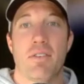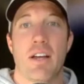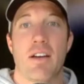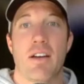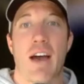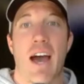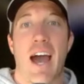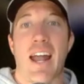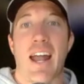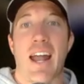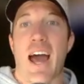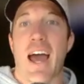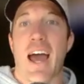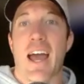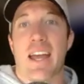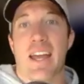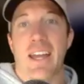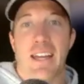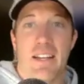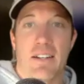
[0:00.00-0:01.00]
had I
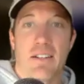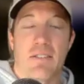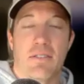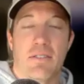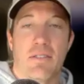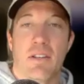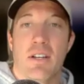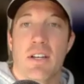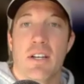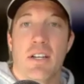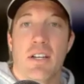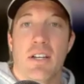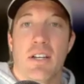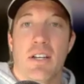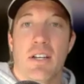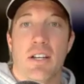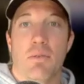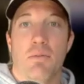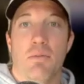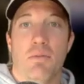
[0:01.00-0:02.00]
eaten,
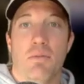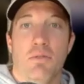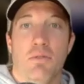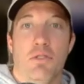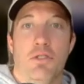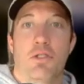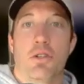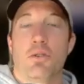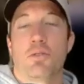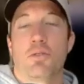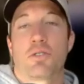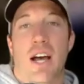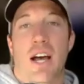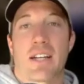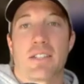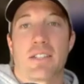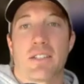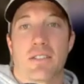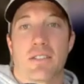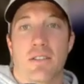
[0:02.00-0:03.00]
2
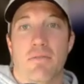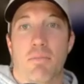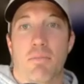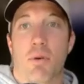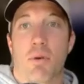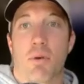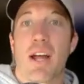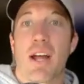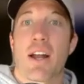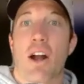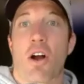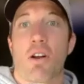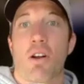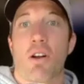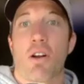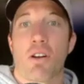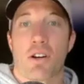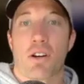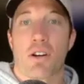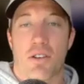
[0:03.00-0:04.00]
slices of bread
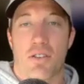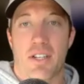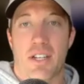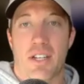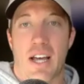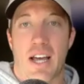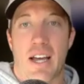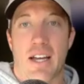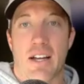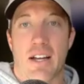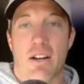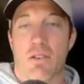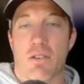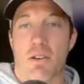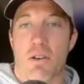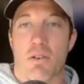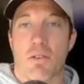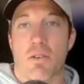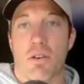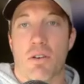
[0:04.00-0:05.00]
earlier in the day,
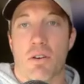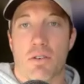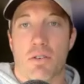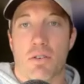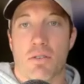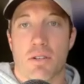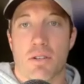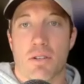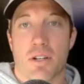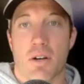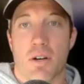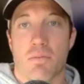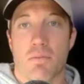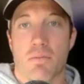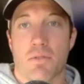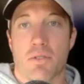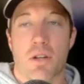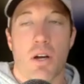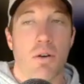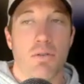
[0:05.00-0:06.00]
or
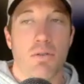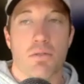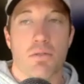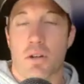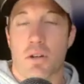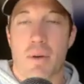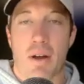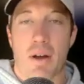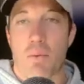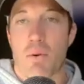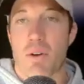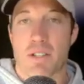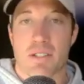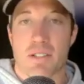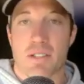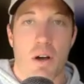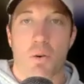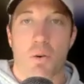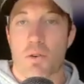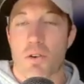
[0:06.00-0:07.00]
toast, no matter what, it's
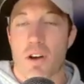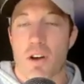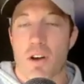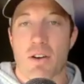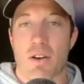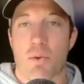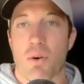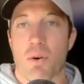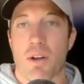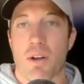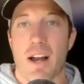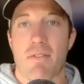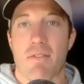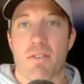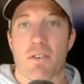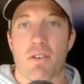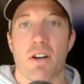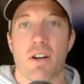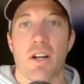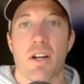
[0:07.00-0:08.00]
whole grain or
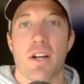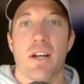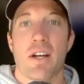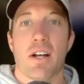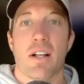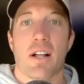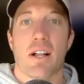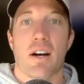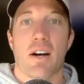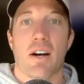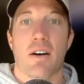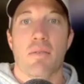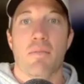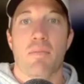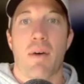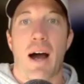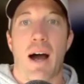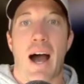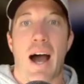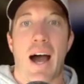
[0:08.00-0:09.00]
whatever,
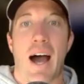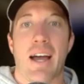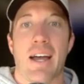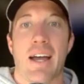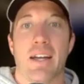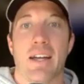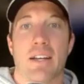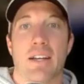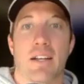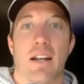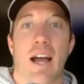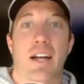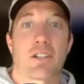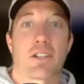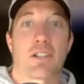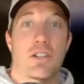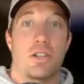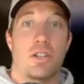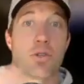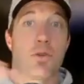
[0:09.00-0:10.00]
I can
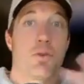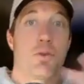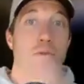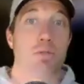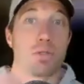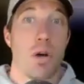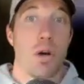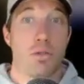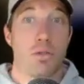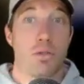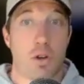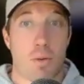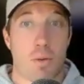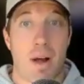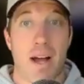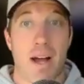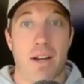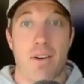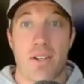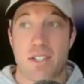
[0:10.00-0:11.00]
actually use those
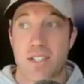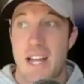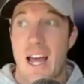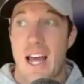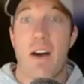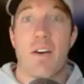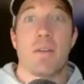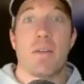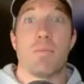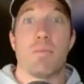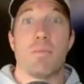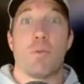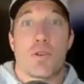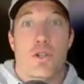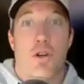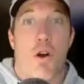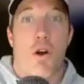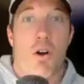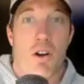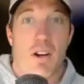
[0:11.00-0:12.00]
carbohydrates now in a more
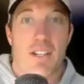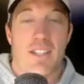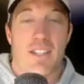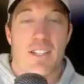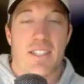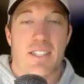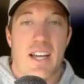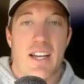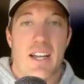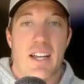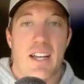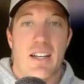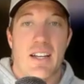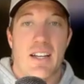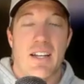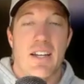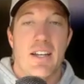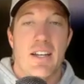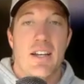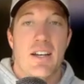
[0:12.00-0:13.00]
targeted setting,
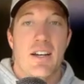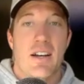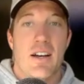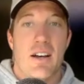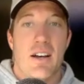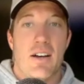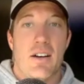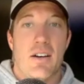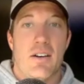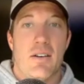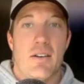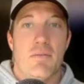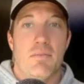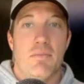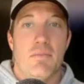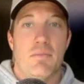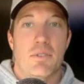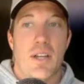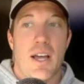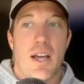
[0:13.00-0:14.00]

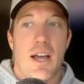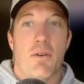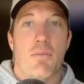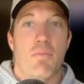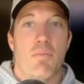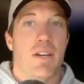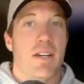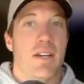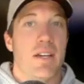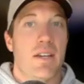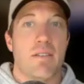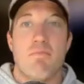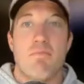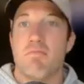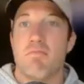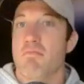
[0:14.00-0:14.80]
to help me